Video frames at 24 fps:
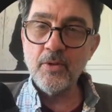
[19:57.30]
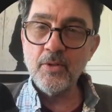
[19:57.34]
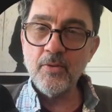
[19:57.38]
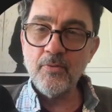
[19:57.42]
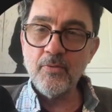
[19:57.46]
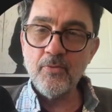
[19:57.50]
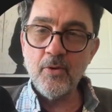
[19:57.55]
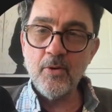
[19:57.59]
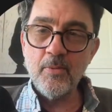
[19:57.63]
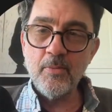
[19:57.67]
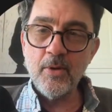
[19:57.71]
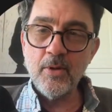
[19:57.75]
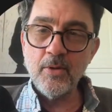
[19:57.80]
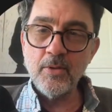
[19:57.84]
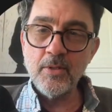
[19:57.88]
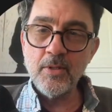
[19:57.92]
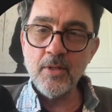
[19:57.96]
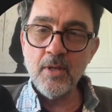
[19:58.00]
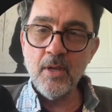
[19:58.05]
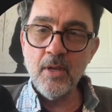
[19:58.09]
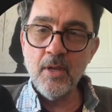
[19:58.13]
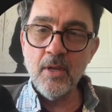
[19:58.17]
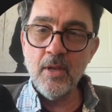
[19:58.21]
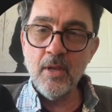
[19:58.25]
and foremost,
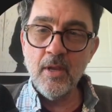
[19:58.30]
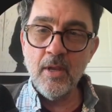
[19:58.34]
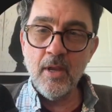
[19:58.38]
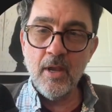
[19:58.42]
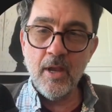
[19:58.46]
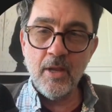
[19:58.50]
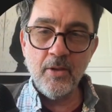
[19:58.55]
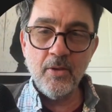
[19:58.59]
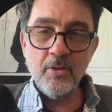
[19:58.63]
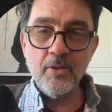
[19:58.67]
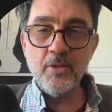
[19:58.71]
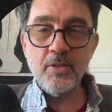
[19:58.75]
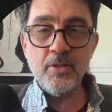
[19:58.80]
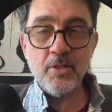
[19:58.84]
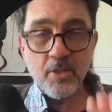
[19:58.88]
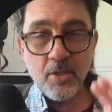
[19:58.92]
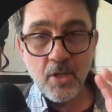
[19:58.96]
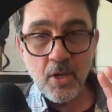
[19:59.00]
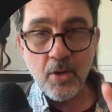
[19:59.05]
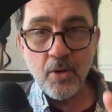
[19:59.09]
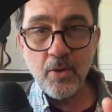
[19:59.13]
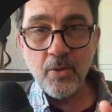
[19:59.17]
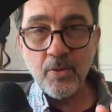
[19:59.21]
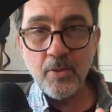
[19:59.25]
I know this is
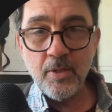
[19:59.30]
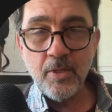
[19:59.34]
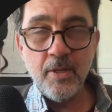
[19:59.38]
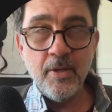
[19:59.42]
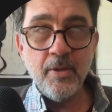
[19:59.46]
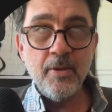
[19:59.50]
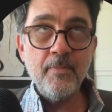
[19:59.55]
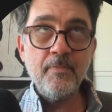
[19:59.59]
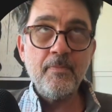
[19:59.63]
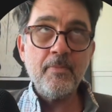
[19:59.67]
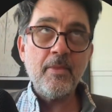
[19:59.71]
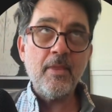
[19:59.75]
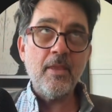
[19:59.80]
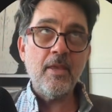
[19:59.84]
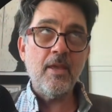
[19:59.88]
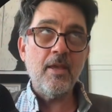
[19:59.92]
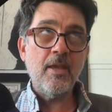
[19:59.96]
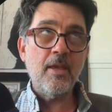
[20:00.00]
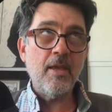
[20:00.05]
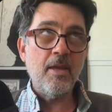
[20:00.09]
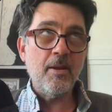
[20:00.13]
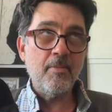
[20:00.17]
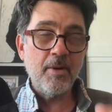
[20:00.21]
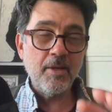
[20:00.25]
code,
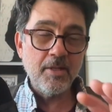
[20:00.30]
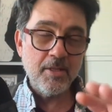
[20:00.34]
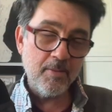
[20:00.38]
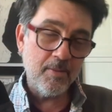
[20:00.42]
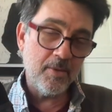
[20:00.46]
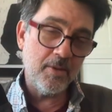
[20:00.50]
And it might seem a